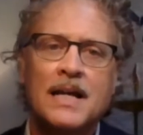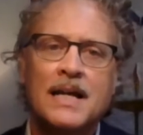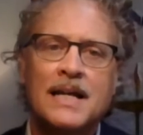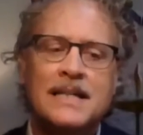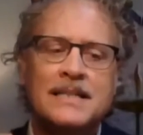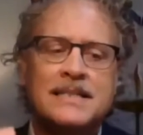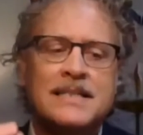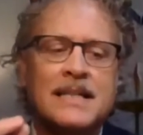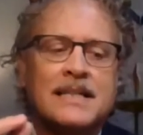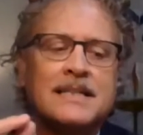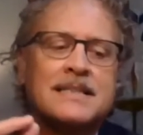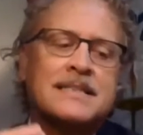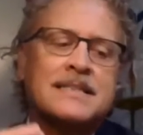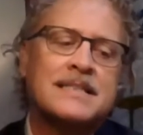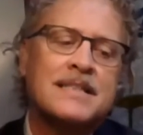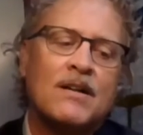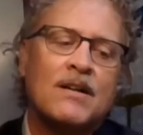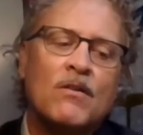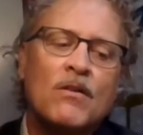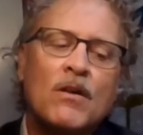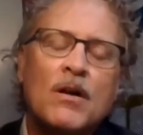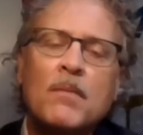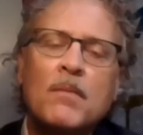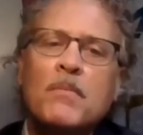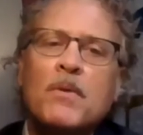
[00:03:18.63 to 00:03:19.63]
He says
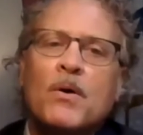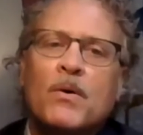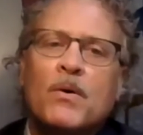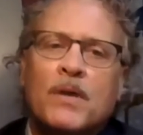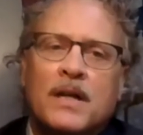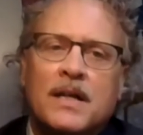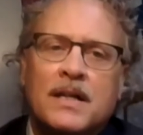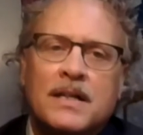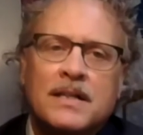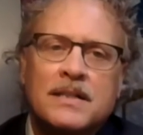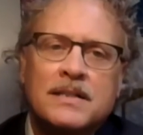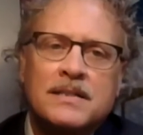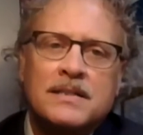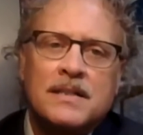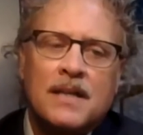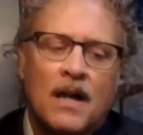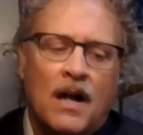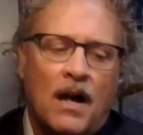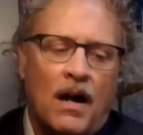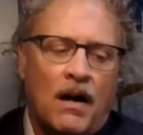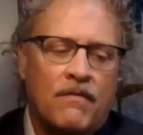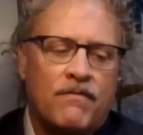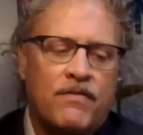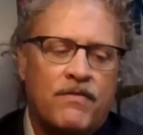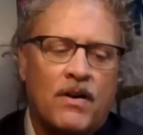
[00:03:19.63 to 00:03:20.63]
ceremonies
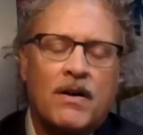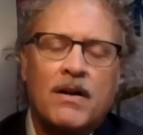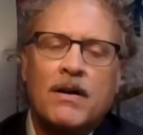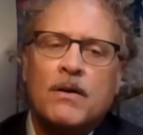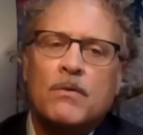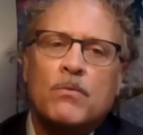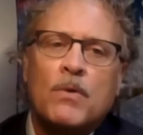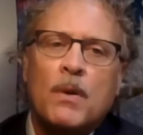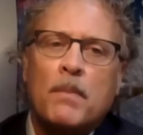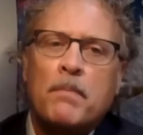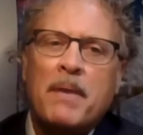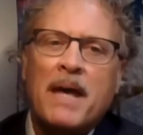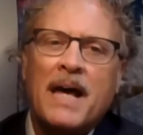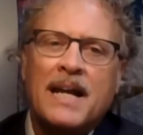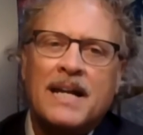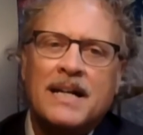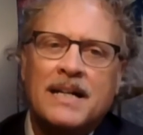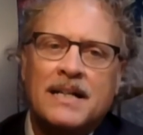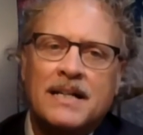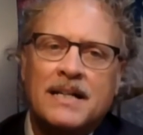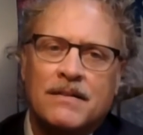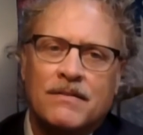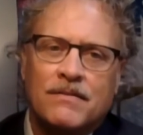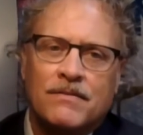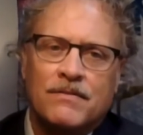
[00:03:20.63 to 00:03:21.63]
are very
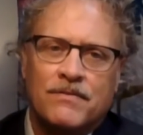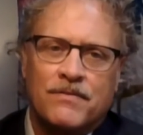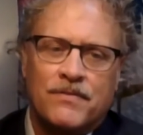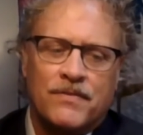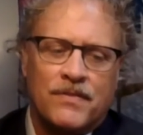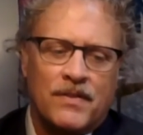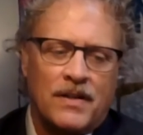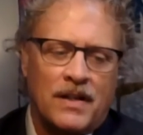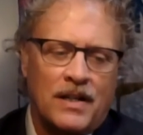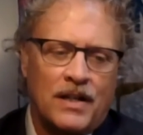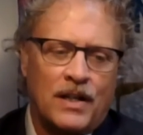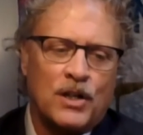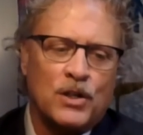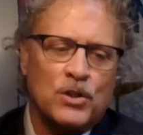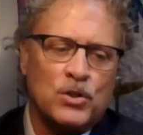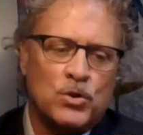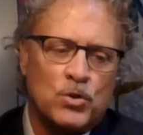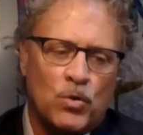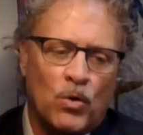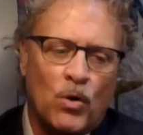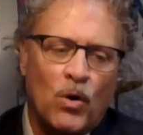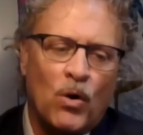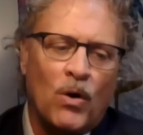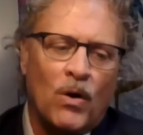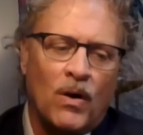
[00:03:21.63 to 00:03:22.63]
repetitive and
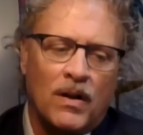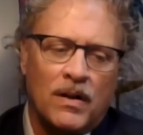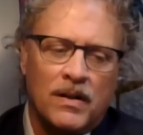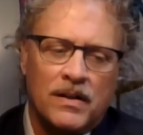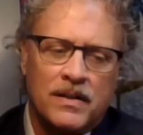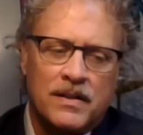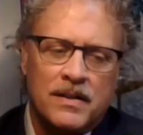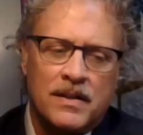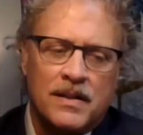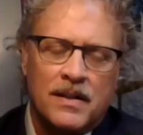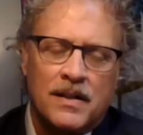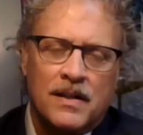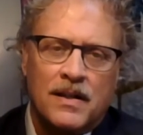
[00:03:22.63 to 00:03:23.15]
controlled.